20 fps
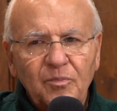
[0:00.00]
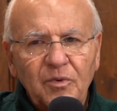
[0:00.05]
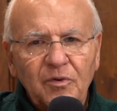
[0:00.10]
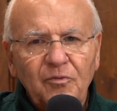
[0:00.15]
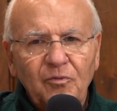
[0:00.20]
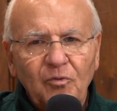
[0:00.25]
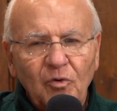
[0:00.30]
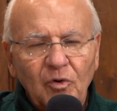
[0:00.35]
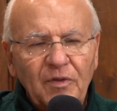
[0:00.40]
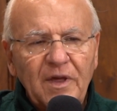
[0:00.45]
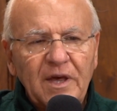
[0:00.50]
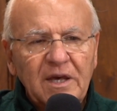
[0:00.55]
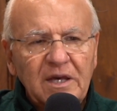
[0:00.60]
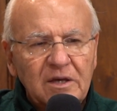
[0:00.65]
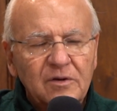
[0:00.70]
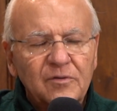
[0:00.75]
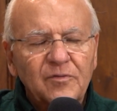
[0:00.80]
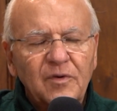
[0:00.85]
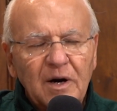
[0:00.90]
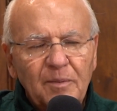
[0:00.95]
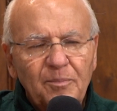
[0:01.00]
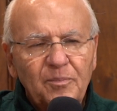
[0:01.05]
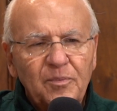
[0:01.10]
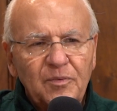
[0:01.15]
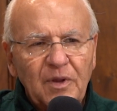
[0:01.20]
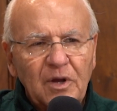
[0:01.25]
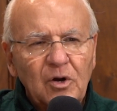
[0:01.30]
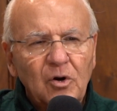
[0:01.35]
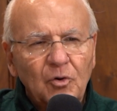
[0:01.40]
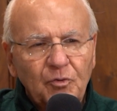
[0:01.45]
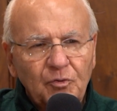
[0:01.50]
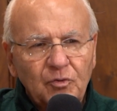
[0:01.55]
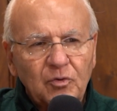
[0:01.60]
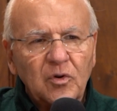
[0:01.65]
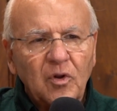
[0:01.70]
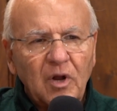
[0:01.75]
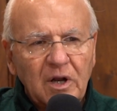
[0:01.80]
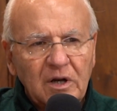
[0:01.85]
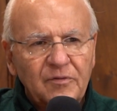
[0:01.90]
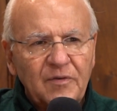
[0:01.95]
before they give up, they go
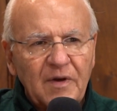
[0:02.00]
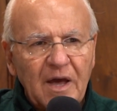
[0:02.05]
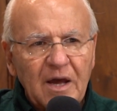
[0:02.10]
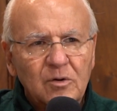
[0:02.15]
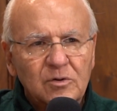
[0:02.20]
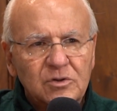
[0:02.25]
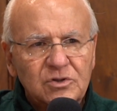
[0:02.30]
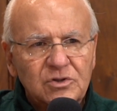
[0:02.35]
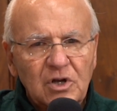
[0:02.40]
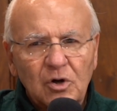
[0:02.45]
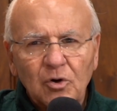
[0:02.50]
through a lot of anguish.